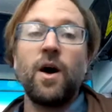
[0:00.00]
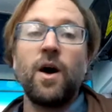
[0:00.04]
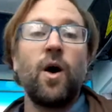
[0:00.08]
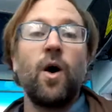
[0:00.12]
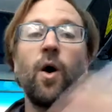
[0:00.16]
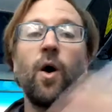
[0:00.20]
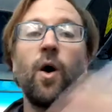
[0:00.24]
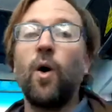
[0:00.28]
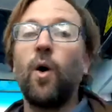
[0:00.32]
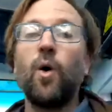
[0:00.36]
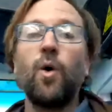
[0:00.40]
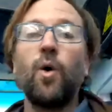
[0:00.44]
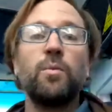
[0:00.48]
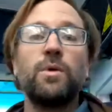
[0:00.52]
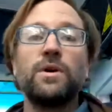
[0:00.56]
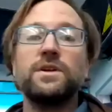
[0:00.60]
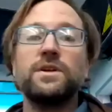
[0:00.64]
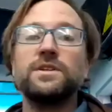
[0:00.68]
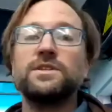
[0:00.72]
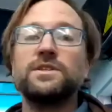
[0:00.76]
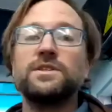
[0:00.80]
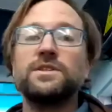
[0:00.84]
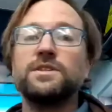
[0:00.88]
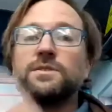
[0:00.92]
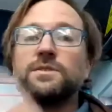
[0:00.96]
a whole bunch
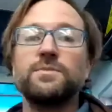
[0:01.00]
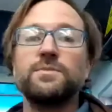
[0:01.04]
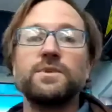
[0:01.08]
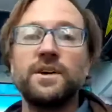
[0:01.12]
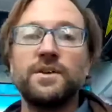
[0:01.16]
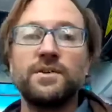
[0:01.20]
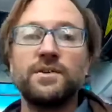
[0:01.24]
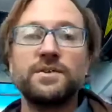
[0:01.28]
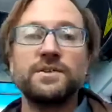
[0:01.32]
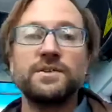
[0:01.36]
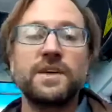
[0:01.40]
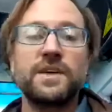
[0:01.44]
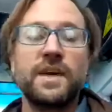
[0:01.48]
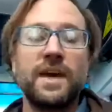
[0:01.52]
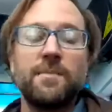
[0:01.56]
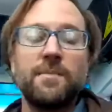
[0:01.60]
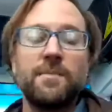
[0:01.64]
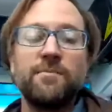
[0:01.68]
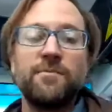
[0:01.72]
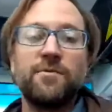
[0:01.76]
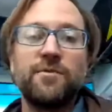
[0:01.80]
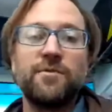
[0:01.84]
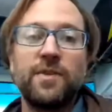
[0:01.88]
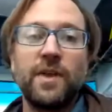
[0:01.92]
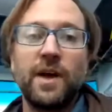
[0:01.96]
of materials
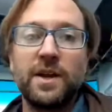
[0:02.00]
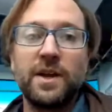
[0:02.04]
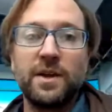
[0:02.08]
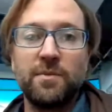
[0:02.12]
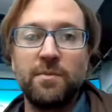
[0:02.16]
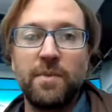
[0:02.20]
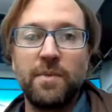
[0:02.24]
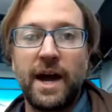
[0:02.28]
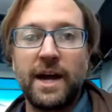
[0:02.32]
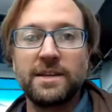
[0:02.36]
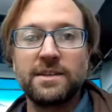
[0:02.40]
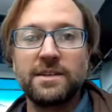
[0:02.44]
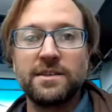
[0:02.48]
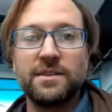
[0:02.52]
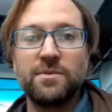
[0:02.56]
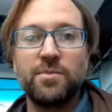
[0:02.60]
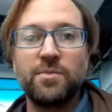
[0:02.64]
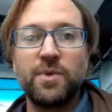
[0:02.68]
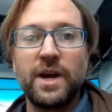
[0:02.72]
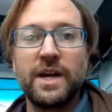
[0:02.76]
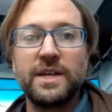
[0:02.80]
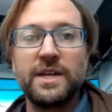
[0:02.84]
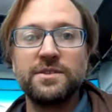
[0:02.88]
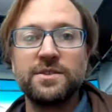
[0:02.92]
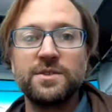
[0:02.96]
came flooding back to the
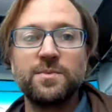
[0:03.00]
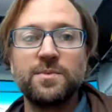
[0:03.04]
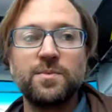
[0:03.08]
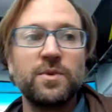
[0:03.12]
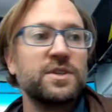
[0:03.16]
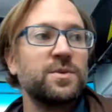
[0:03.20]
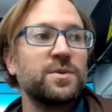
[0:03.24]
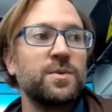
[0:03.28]
branches,